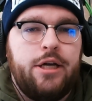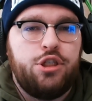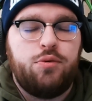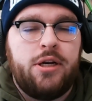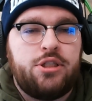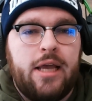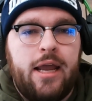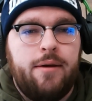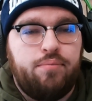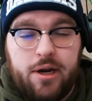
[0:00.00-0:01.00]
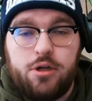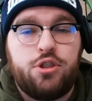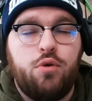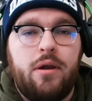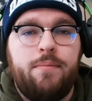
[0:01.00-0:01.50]
I just want to say
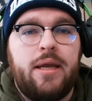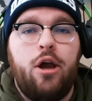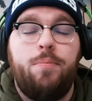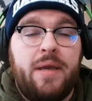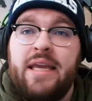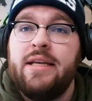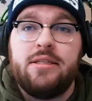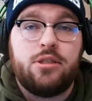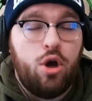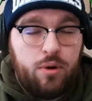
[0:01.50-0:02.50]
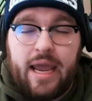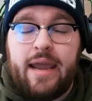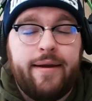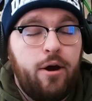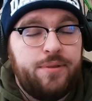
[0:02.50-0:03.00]
prayers to Wemby. I hope he is
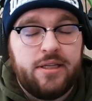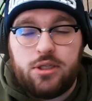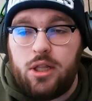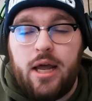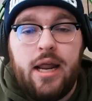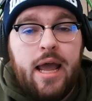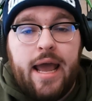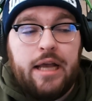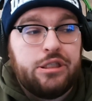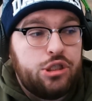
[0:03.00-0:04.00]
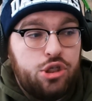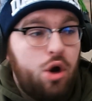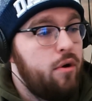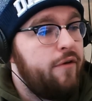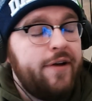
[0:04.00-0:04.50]
okay. I hope this clot has
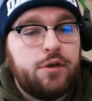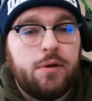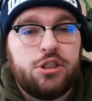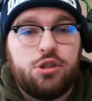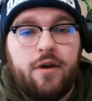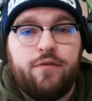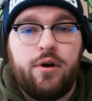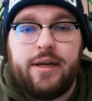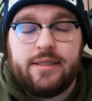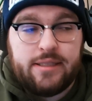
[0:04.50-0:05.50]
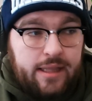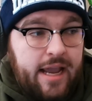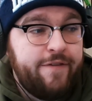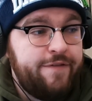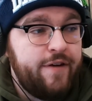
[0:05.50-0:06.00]
no effect whatsoever on his
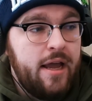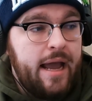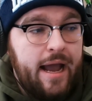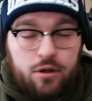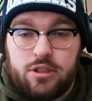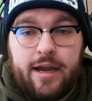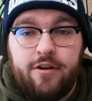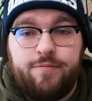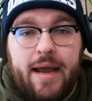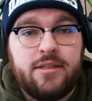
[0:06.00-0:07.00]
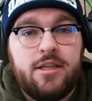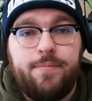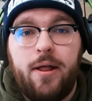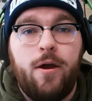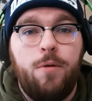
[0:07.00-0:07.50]
life outside of
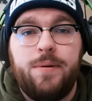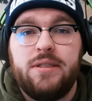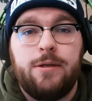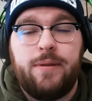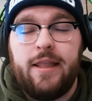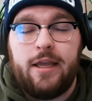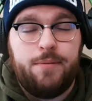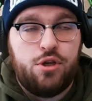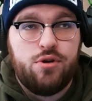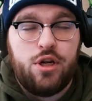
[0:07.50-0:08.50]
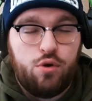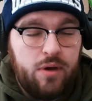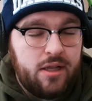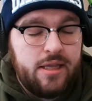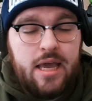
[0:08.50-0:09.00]
basketball. I hope it is something that can be treated
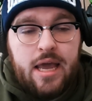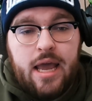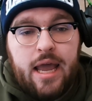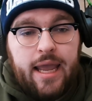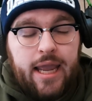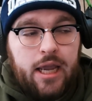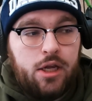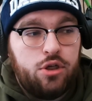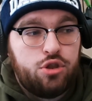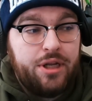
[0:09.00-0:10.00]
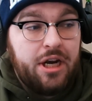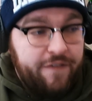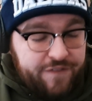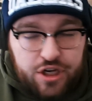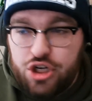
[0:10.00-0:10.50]
quickly and treated
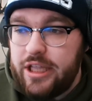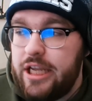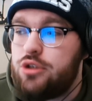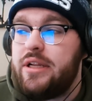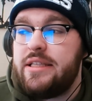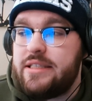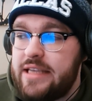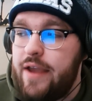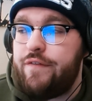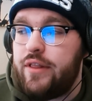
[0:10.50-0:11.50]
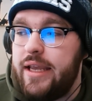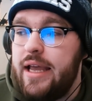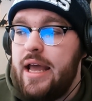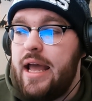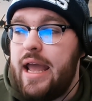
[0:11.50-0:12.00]
efficiently and treated
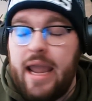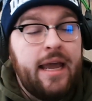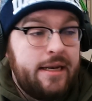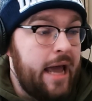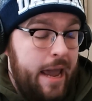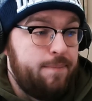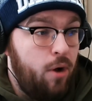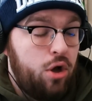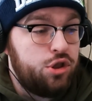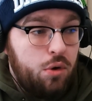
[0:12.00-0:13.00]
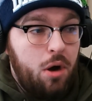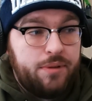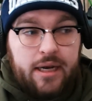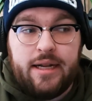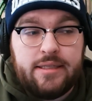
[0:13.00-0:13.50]
safely. And I also
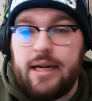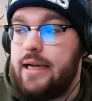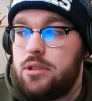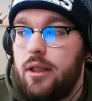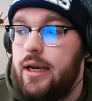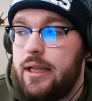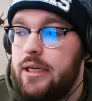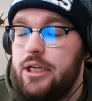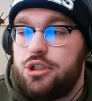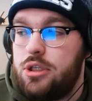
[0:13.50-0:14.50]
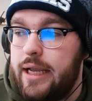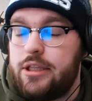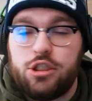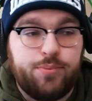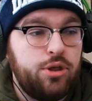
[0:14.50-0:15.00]
hope that it is an isolated condition,
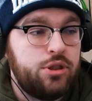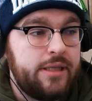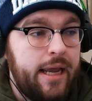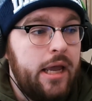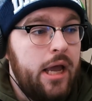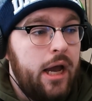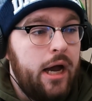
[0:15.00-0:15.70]
like the Spurs say.